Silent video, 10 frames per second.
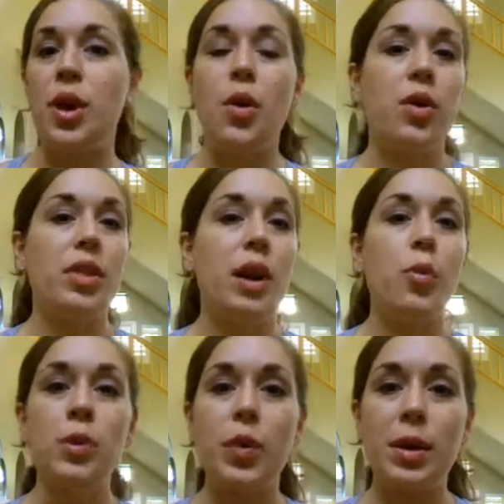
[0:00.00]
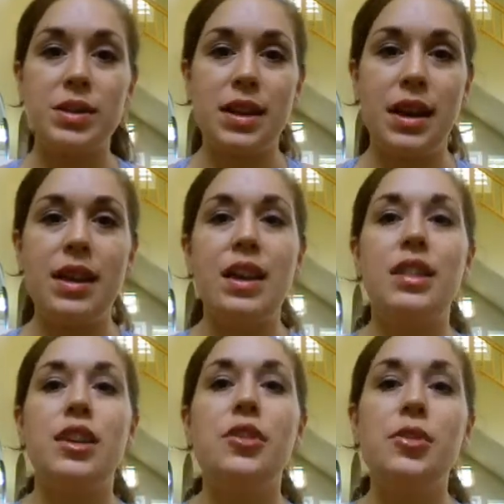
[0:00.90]
or that one website
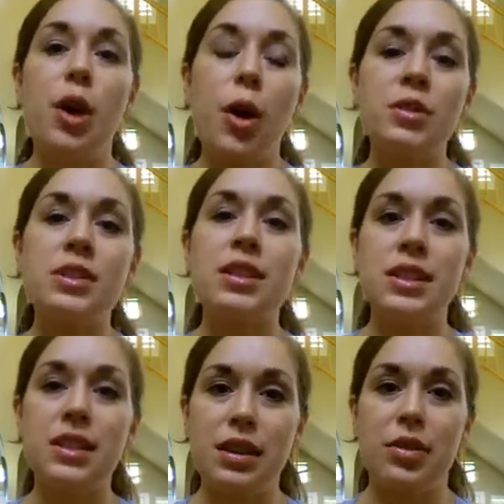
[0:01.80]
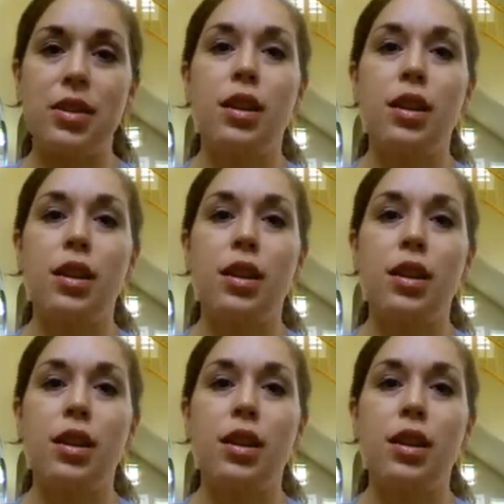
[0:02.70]
that you know is going to deliver